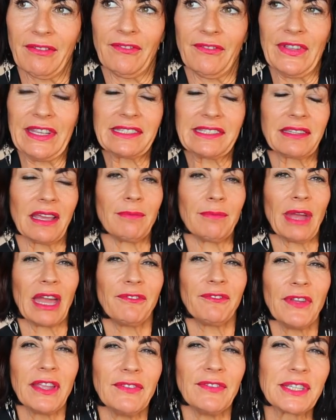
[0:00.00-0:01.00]
this time, I
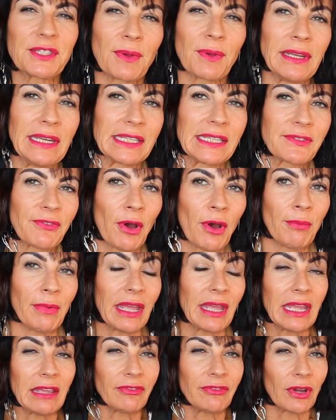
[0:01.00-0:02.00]
think this one is
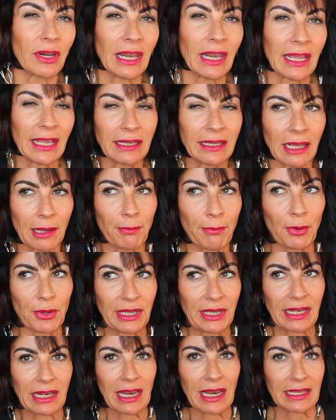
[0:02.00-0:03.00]
from Everlane. I
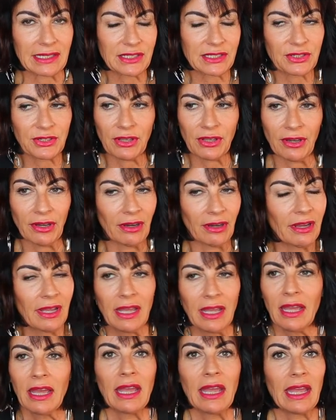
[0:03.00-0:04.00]
bought it last year
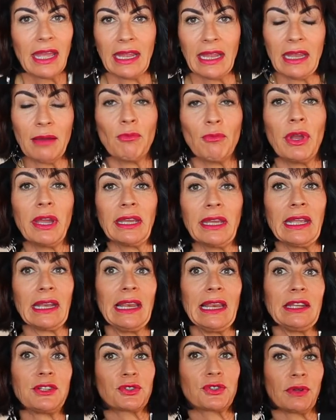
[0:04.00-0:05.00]
and I'm wearing
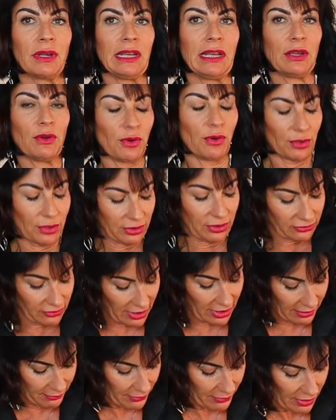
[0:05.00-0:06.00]
literally all the
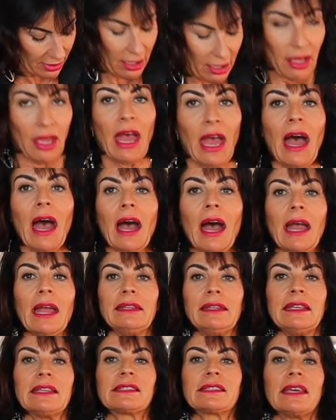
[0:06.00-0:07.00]
time.
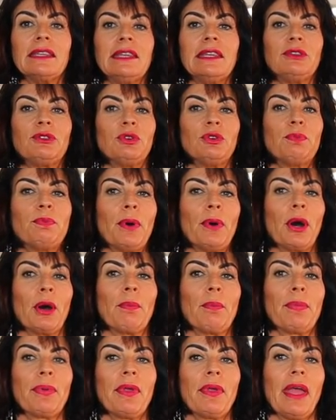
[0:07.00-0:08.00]
I decided to
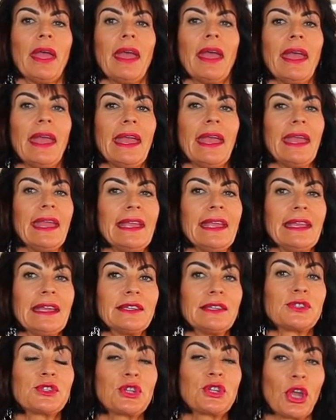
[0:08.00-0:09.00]
pop
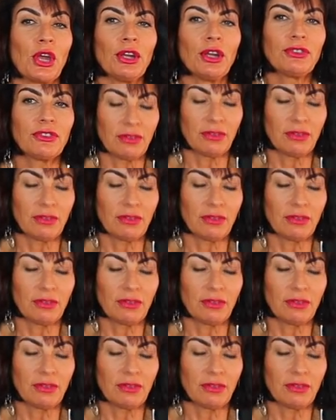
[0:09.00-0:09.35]
a skirt,